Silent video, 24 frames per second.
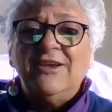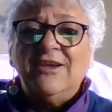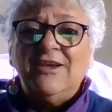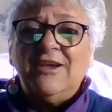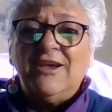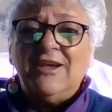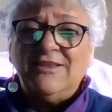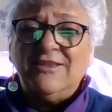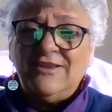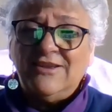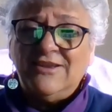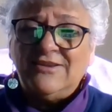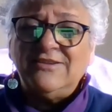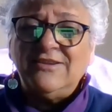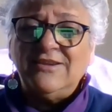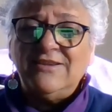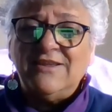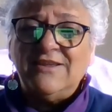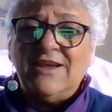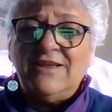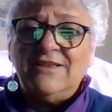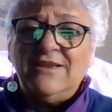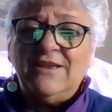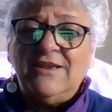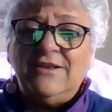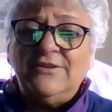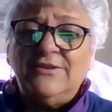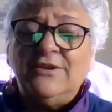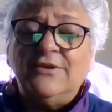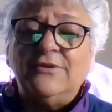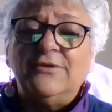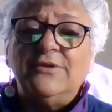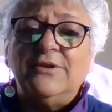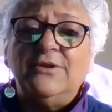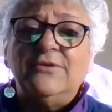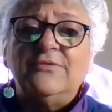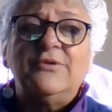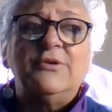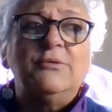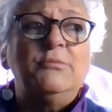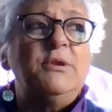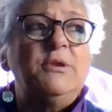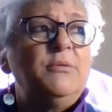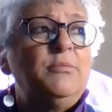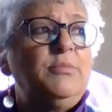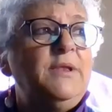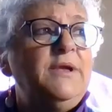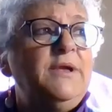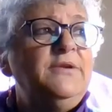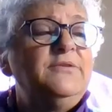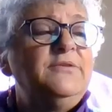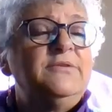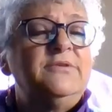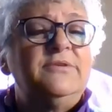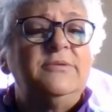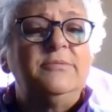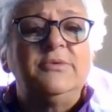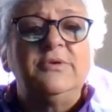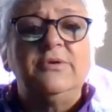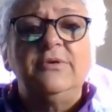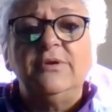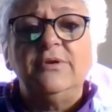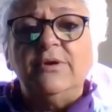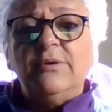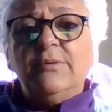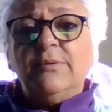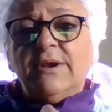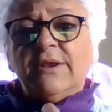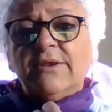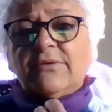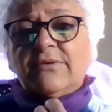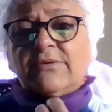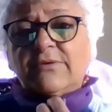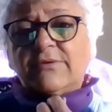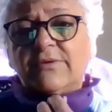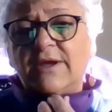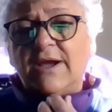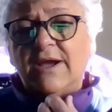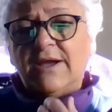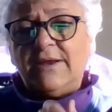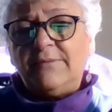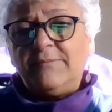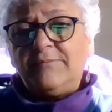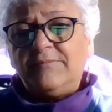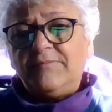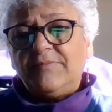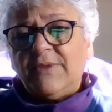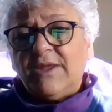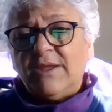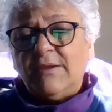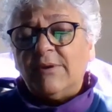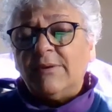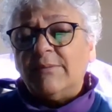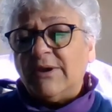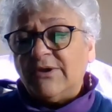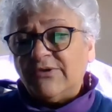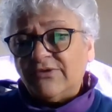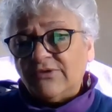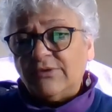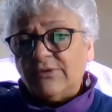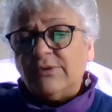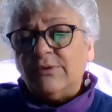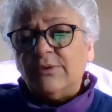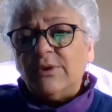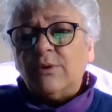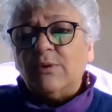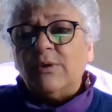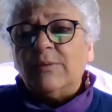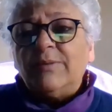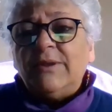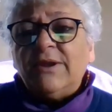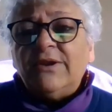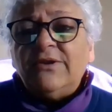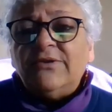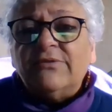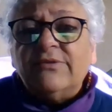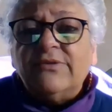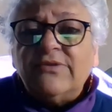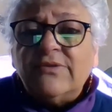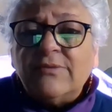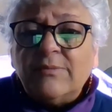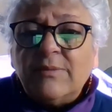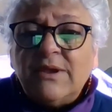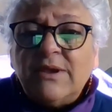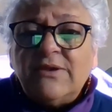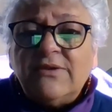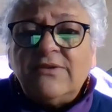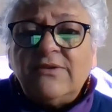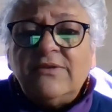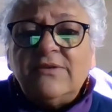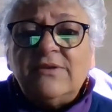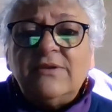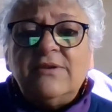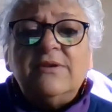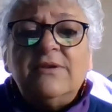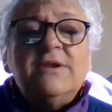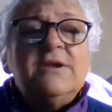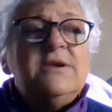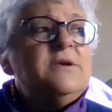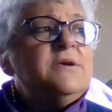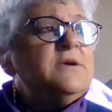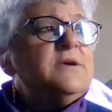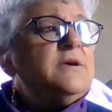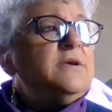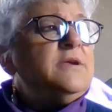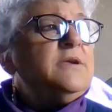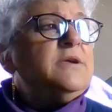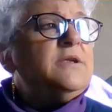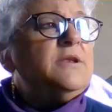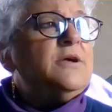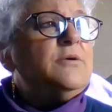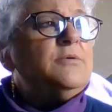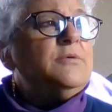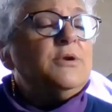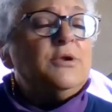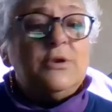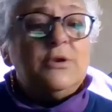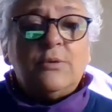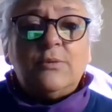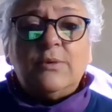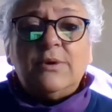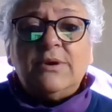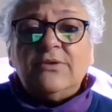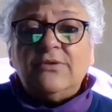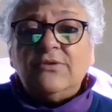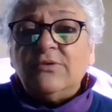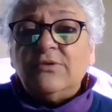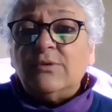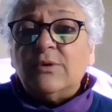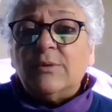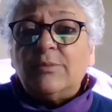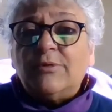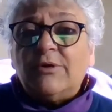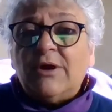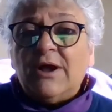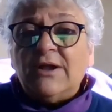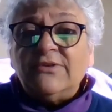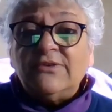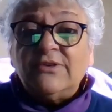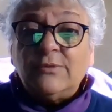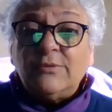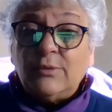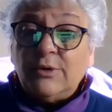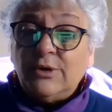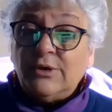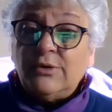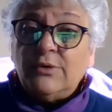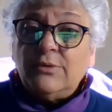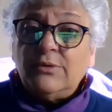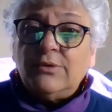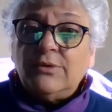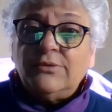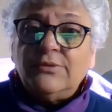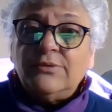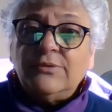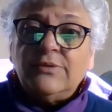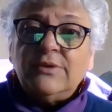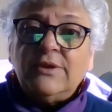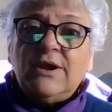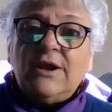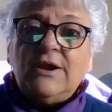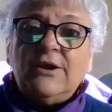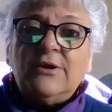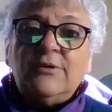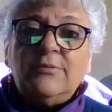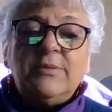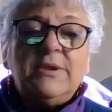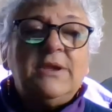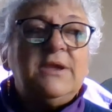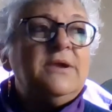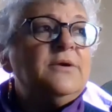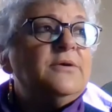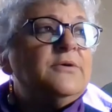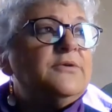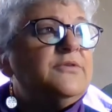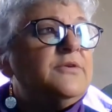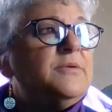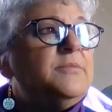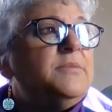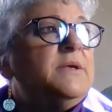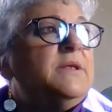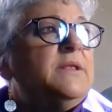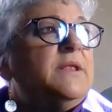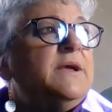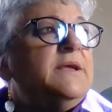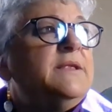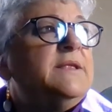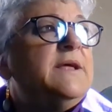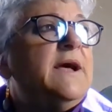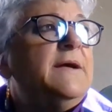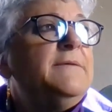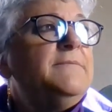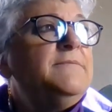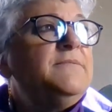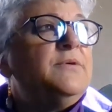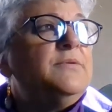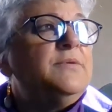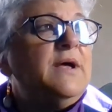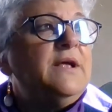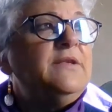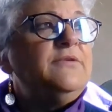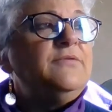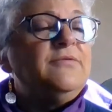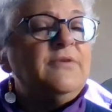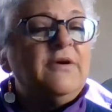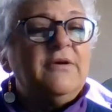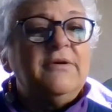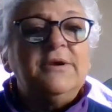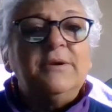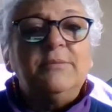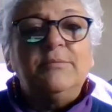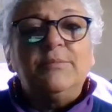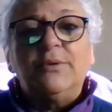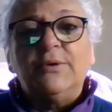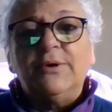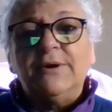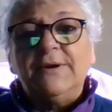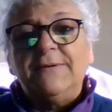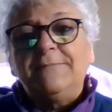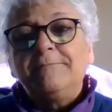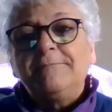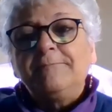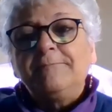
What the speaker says: and they'll see that, and they'll know that you've committed plagiarism. So you don't want to do that. You want to make sure you know what plagiarism is, and, you don't want to do a project where you don't go through the IRB or something like that. So that's very important.